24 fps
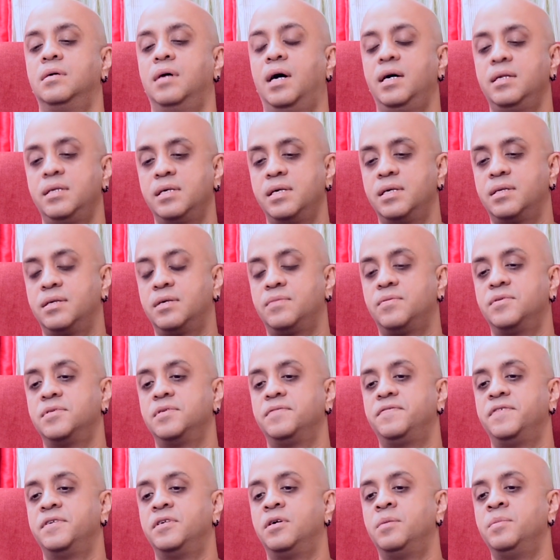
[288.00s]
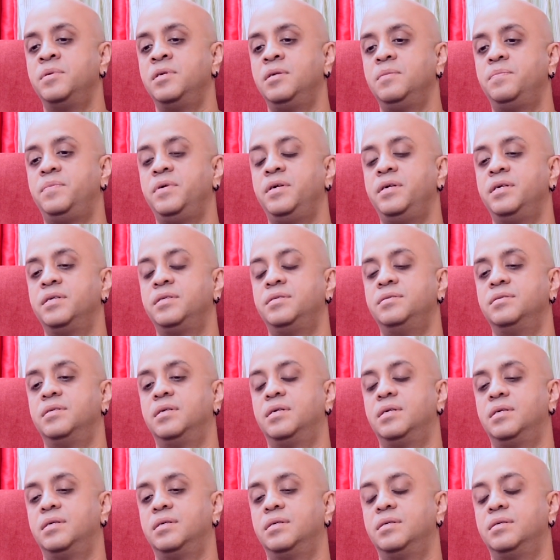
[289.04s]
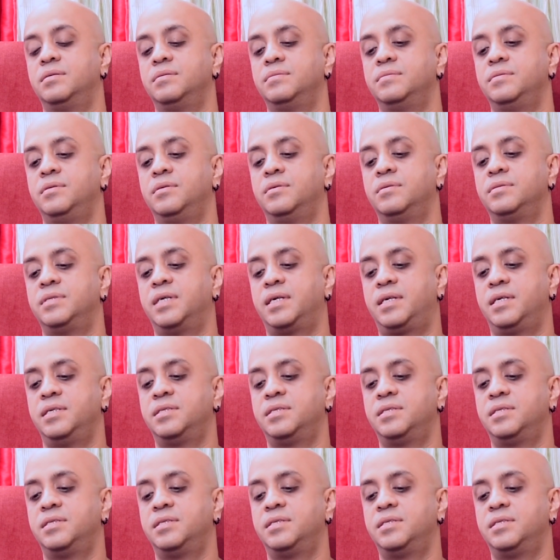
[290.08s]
I think that was a phenomenal period. That